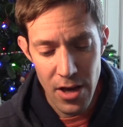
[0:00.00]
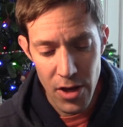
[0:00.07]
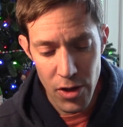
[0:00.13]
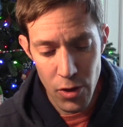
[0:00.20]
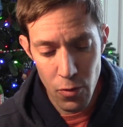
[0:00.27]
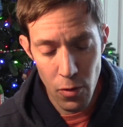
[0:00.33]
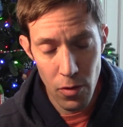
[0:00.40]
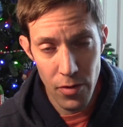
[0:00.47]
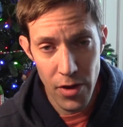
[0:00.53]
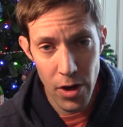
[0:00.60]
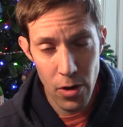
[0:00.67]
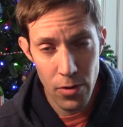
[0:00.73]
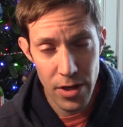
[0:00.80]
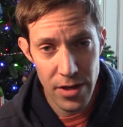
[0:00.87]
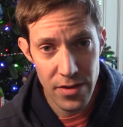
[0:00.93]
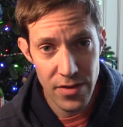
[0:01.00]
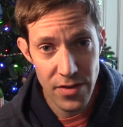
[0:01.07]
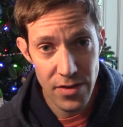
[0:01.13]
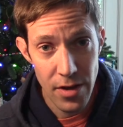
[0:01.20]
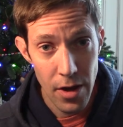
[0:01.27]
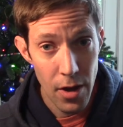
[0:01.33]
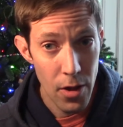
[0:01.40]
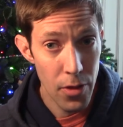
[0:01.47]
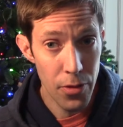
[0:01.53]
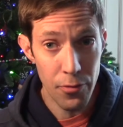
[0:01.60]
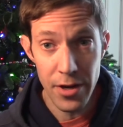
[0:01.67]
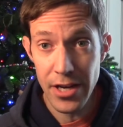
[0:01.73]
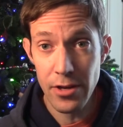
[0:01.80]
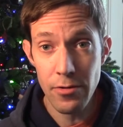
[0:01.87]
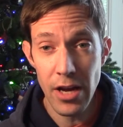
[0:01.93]
you will notice
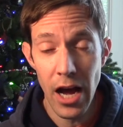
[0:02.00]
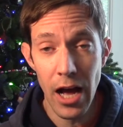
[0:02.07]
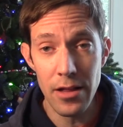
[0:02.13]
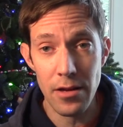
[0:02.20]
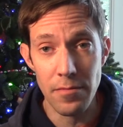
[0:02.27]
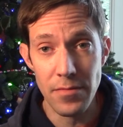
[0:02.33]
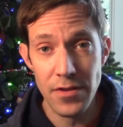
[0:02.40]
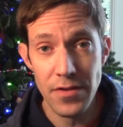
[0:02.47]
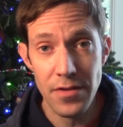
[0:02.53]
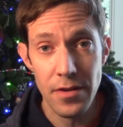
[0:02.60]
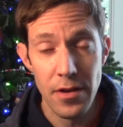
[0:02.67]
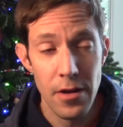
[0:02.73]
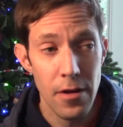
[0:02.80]
three new columns